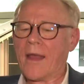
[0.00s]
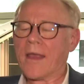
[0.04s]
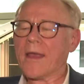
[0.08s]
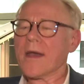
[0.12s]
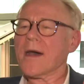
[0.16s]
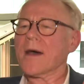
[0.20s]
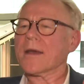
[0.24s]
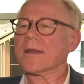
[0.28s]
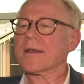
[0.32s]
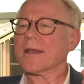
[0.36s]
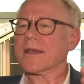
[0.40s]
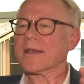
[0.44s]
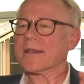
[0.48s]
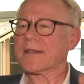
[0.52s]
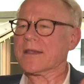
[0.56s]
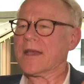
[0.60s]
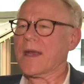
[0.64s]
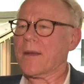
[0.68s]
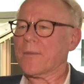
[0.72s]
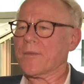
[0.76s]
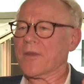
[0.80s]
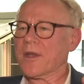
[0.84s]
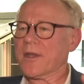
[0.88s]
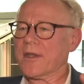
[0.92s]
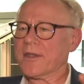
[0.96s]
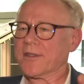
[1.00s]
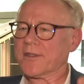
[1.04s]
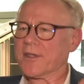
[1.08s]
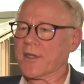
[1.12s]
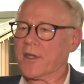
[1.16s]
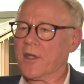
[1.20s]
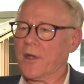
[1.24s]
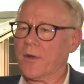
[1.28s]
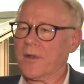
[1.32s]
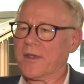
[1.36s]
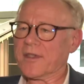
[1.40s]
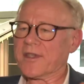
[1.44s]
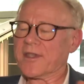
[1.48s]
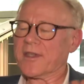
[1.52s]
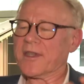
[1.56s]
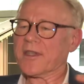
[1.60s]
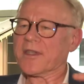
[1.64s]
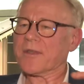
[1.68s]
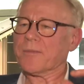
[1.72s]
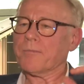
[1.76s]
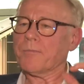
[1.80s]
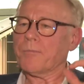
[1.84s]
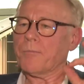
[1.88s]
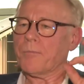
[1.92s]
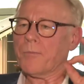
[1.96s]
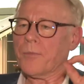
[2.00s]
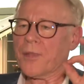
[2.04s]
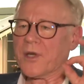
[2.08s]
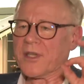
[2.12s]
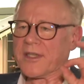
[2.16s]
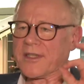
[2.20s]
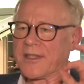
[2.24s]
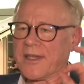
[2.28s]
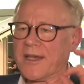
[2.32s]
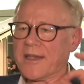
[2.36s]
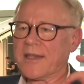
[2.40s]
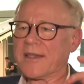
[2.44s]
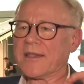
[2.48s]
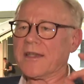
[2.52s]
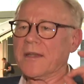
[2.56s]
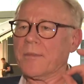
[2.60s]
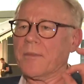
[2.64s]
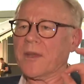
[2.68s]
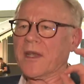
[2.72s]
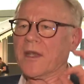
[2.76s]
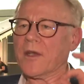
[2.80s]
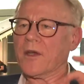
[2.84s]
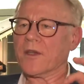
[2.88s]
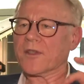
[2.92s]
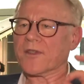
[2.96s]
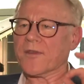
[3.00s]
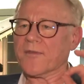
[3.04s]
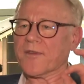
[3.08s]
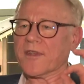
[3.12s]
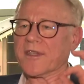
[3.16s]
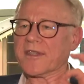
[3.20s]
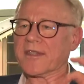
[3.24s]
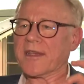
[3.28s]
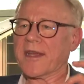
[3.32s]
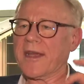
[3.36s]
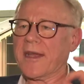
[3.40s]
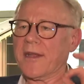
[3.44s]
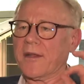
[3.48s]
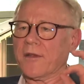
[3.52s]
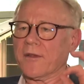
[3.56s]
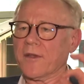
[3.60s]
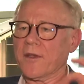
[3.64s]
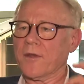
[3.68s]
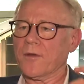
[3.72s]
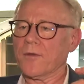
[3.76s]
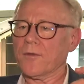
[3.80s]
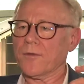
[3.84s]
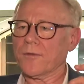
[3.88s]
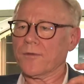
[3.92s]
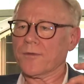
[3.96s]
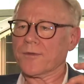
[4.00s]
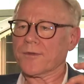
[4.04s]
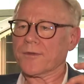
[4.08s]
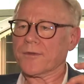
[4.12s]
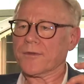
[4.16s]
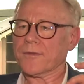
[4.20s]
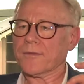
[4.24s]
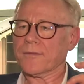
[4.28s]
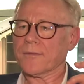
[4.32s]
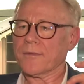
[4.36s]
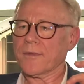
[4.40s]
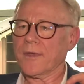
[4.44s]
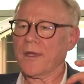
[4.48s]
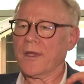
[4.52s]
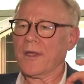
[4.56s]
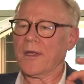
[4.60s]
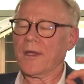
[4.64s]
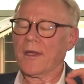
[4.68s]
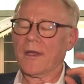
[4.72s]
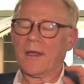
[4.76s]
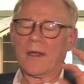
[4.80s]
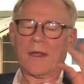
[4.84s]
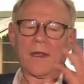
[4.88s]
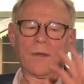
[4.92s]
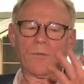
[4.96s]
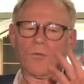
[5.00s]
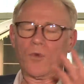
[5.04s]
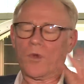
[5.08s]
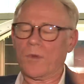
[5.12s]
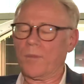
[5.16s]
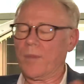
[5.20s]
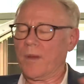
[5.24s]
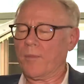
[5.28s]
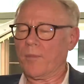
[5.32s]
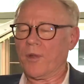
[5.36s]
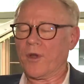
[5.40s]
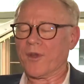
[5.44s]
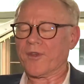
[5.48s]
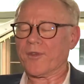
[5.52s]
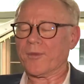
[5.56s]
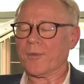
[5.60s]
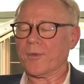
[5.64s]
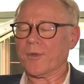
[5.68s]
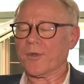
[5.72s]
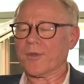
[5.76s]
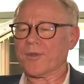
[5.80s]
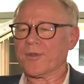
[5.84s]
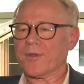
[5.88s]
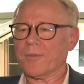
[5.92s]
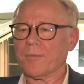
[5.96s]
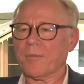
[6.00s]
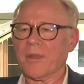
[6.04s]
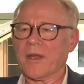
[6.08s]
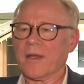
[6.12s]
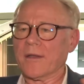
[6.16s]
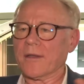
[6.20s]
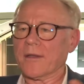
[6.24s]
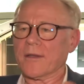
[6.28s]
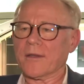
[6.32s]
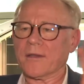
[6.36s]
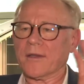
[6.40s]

can't accept that it's a coincidence precisely because of the scale used. It would be possible to build